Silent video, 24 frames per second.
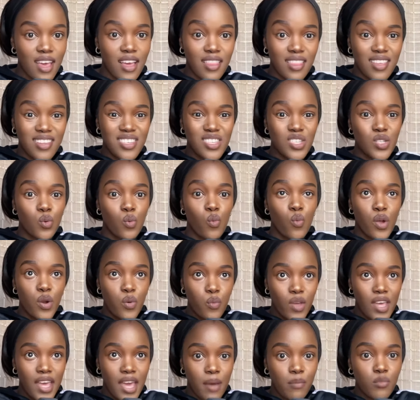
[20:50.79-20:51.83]
This is when we
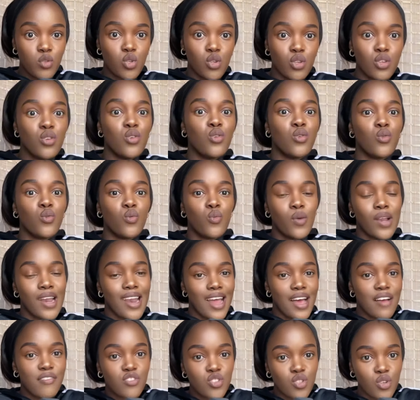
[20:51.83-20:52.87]
came to you, we
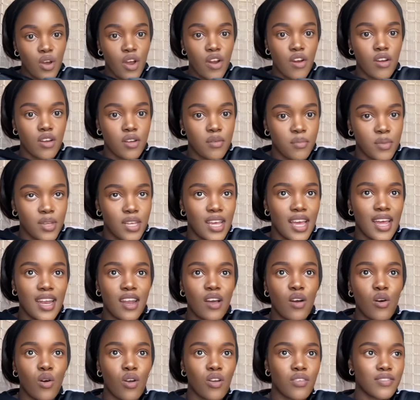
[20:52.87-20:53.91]
loved your R&B, and now
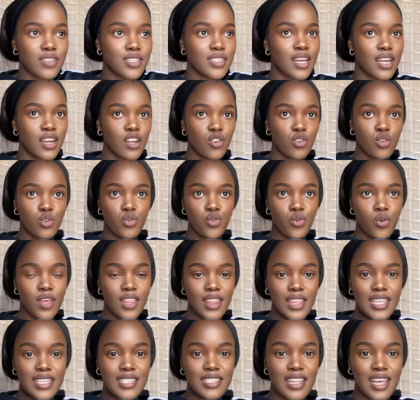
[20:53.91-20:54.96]
all of a sudden you're doing
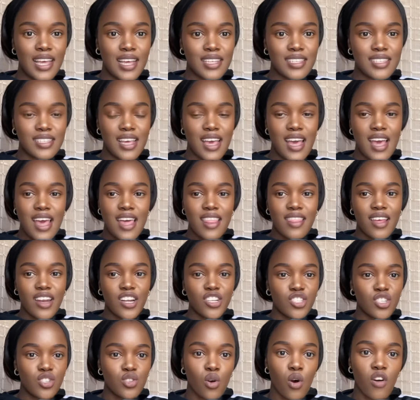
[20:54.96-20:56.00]
these things that are
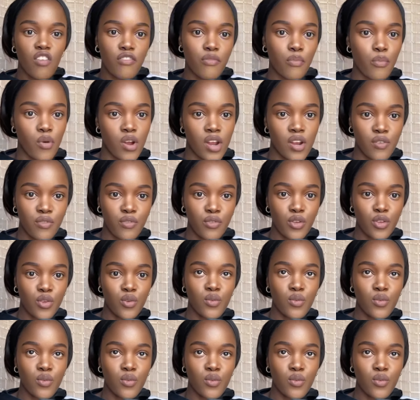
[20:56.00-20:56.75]
just off-brand for you.